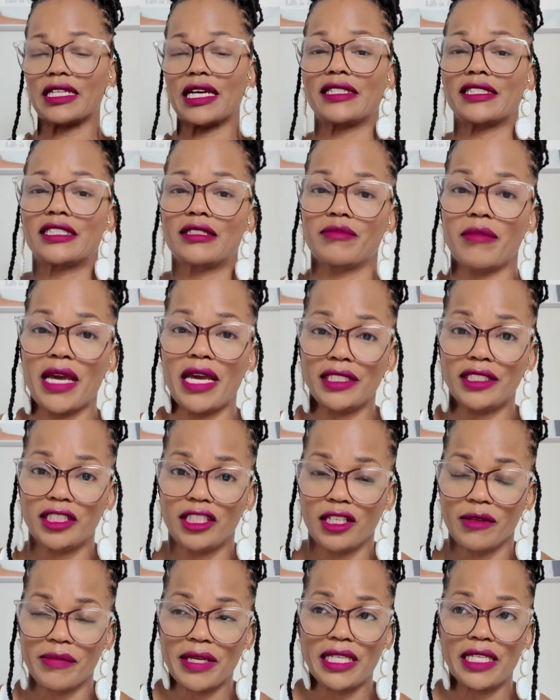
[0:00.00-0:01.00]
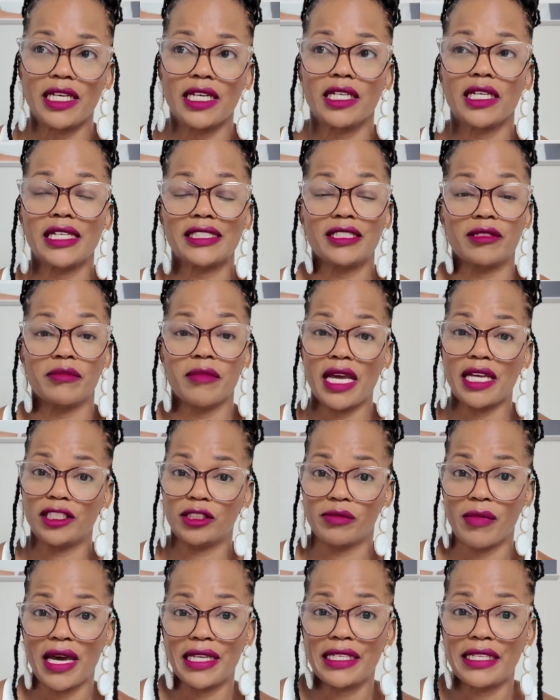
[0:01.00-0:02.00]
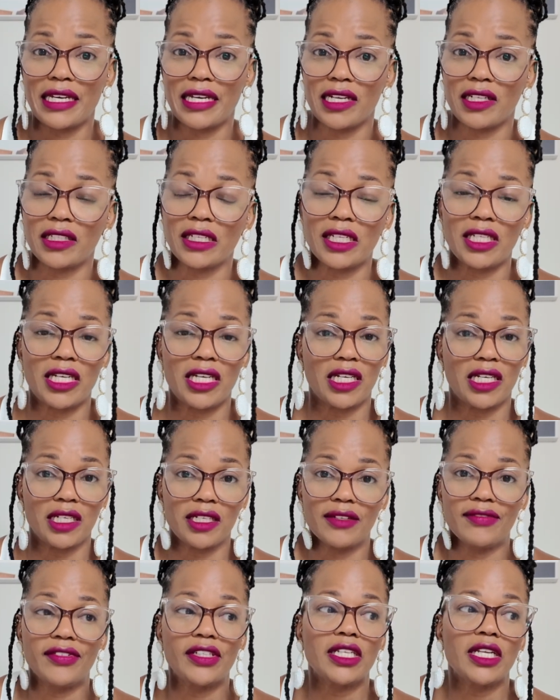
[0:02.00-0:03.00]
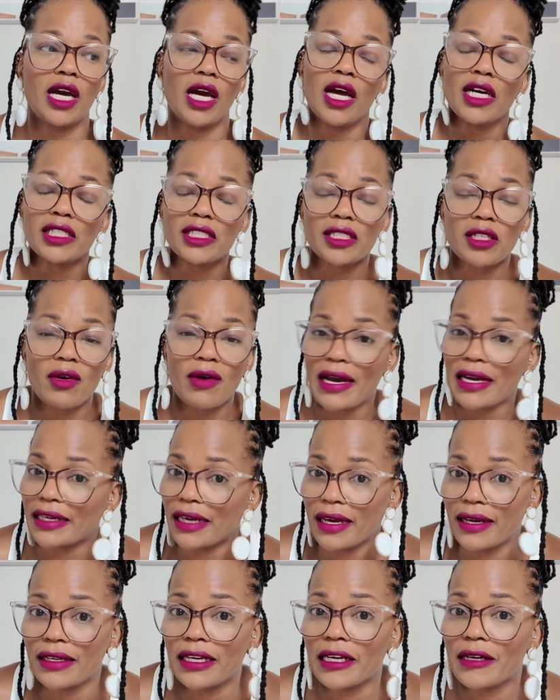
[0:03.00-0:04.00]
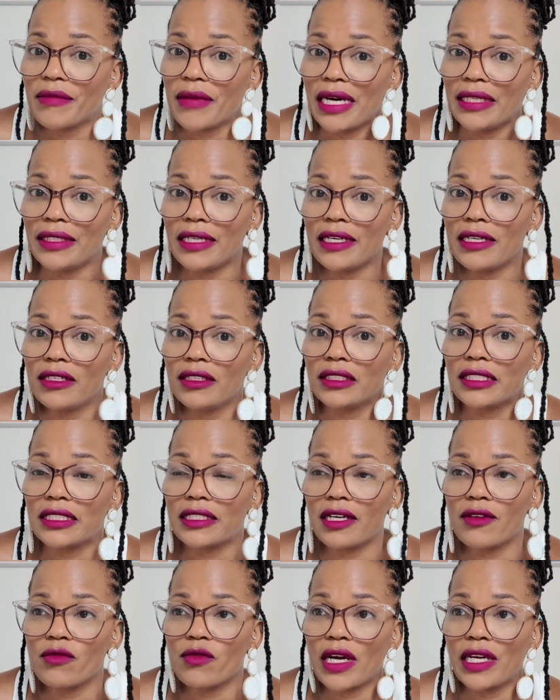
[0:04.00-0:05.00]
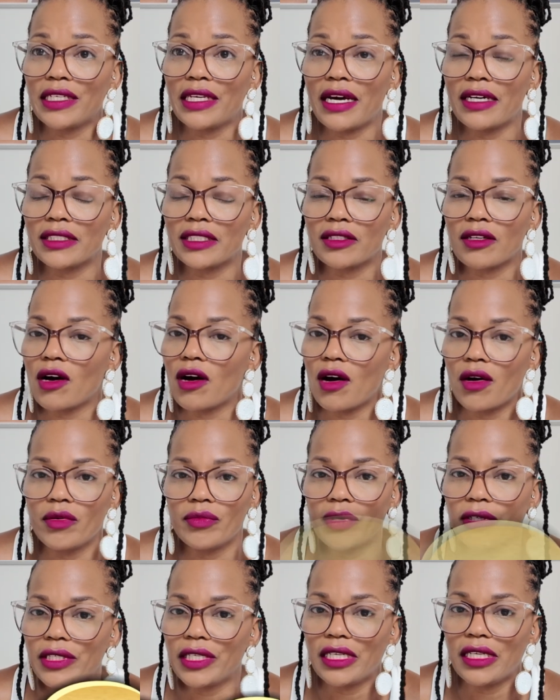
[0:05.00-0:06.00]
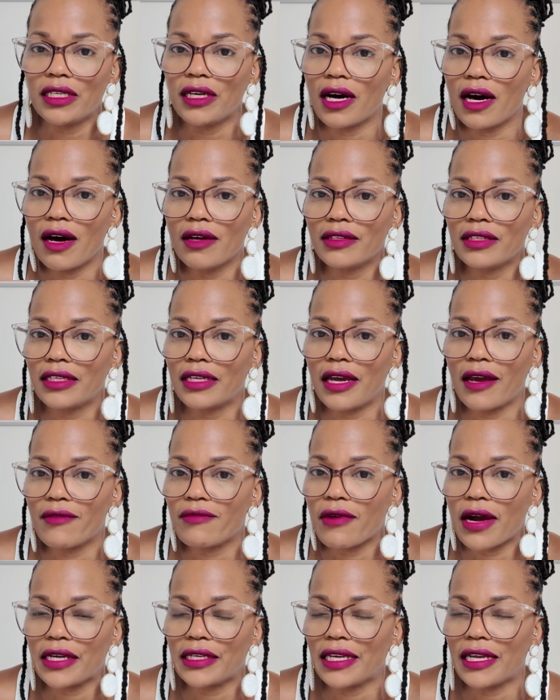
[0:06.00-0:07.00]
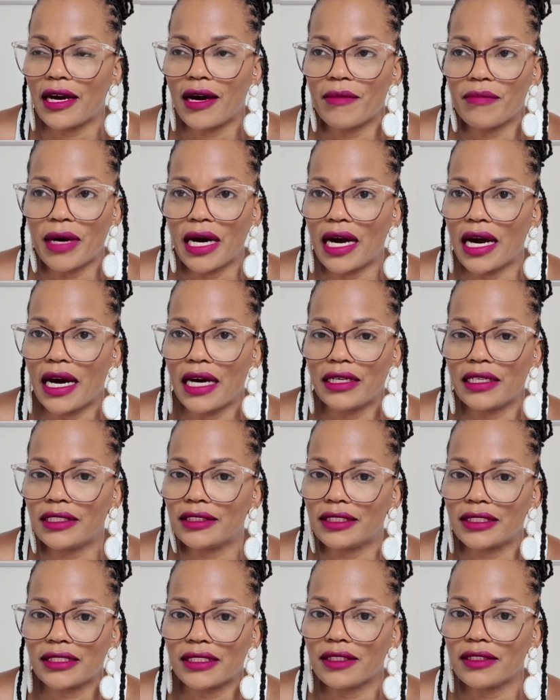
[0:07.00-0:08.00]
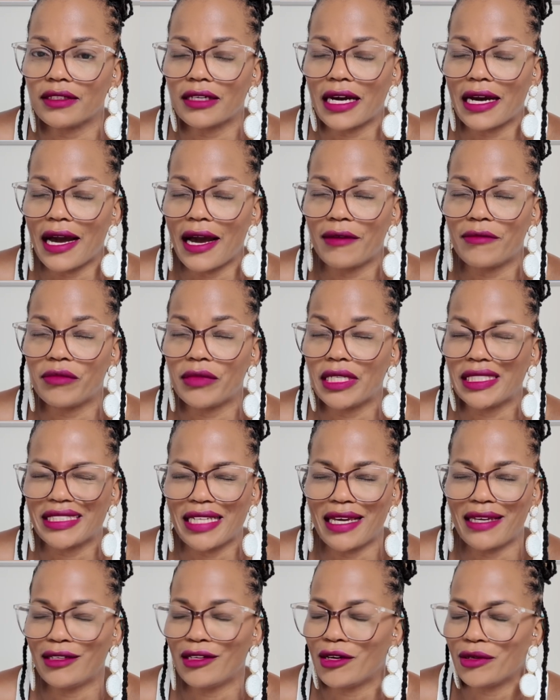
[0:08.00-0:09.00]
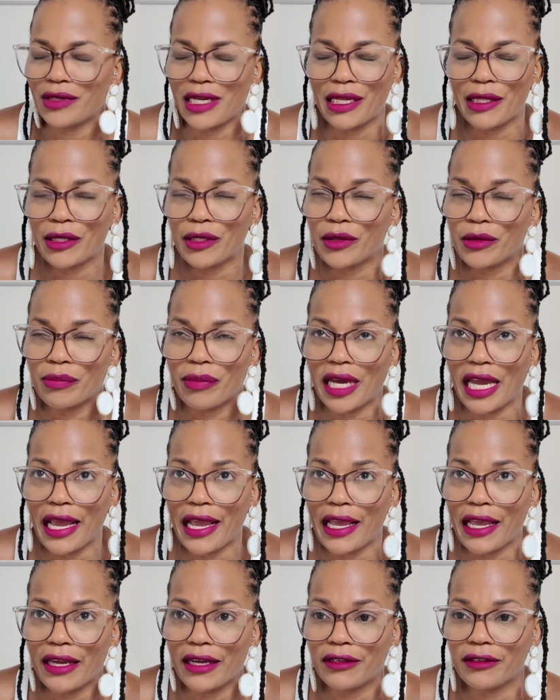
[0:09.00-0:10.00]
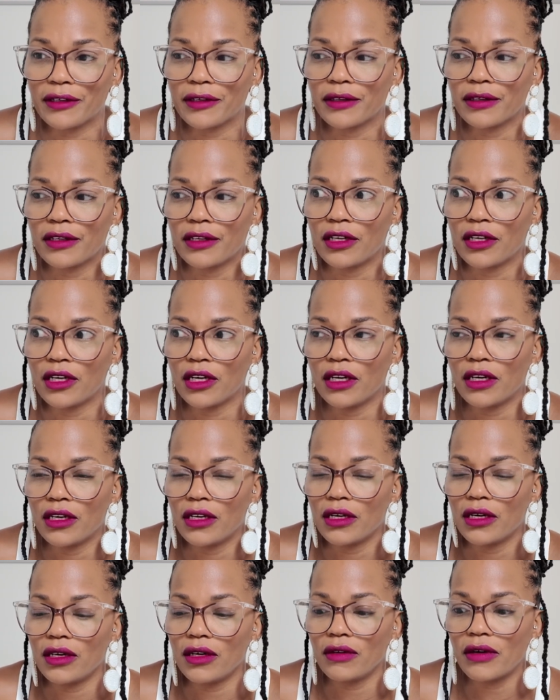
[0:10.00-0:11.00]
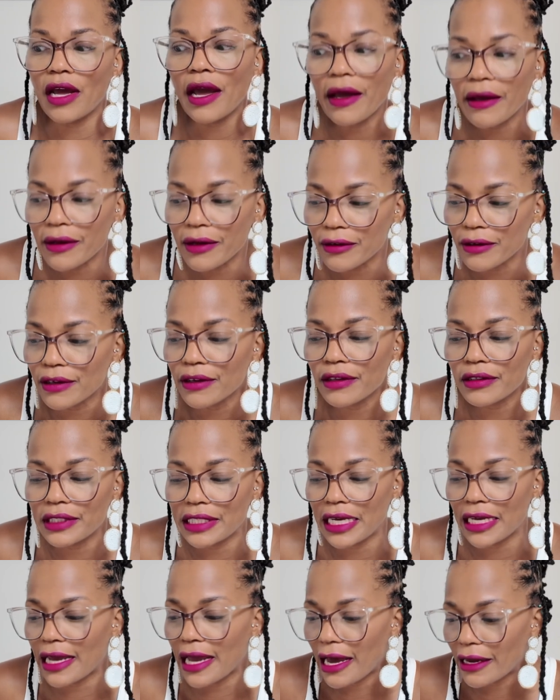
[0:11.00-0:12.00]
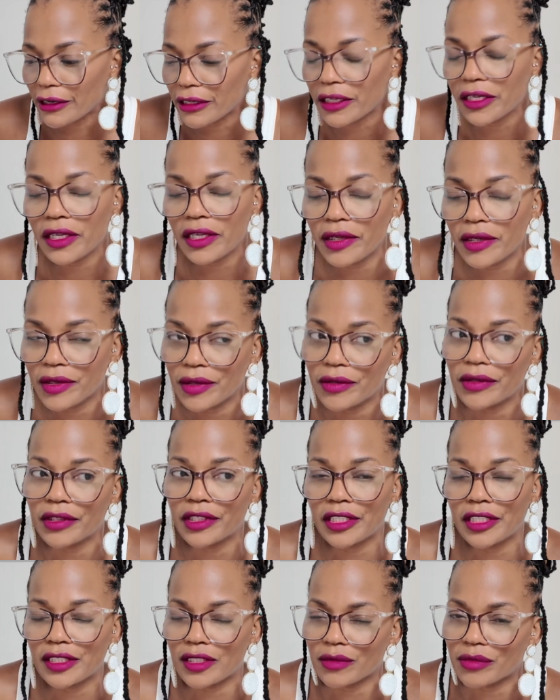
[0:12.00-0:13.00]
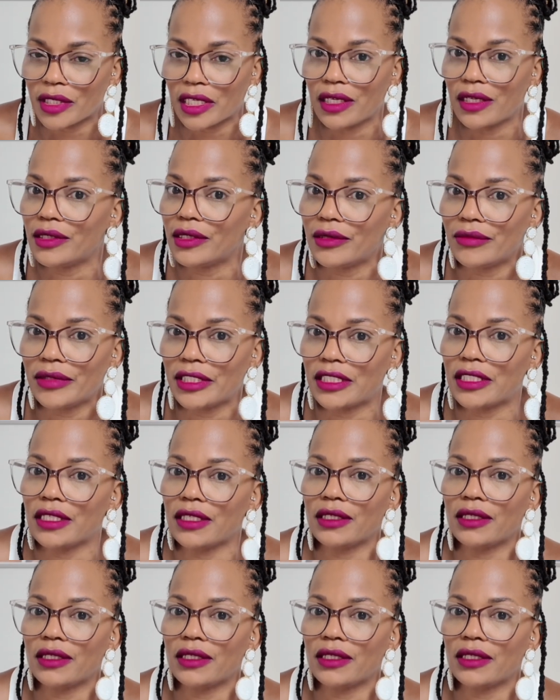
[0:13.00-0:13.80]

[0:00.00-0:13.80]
I smashed my nail in the oven, so I can't get my nails done right now. So I don't want to hear all of that right now about how they just look a hot mess. I know they look bad, okay? They gotta heal because I'm clumsy.